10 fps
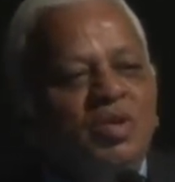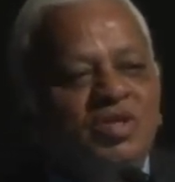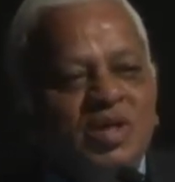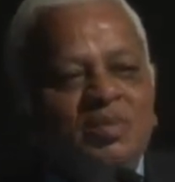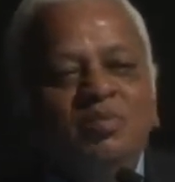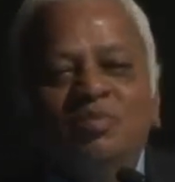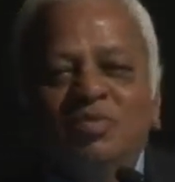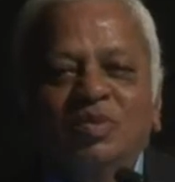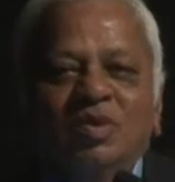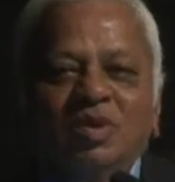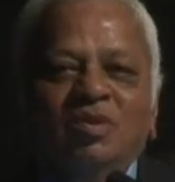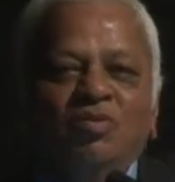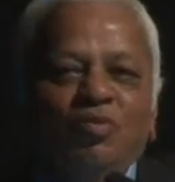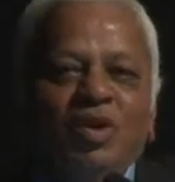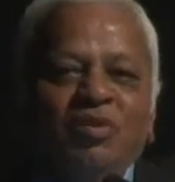with some
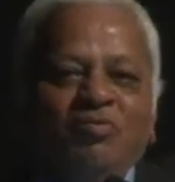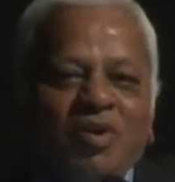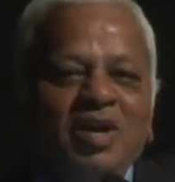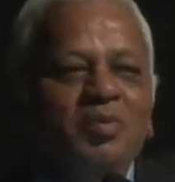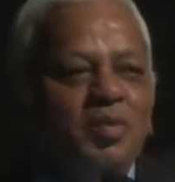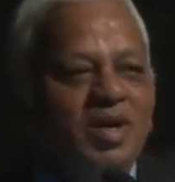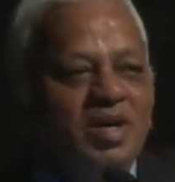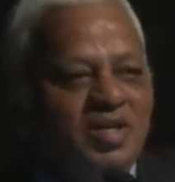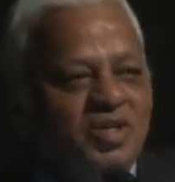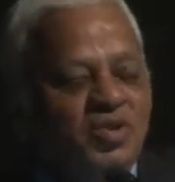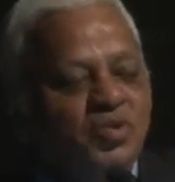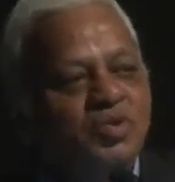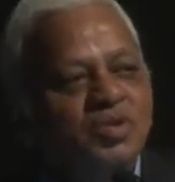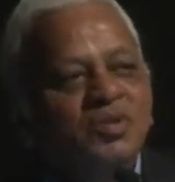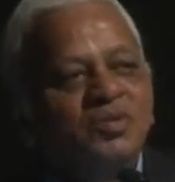very fundamental
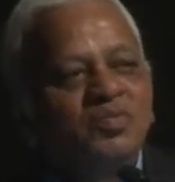issues.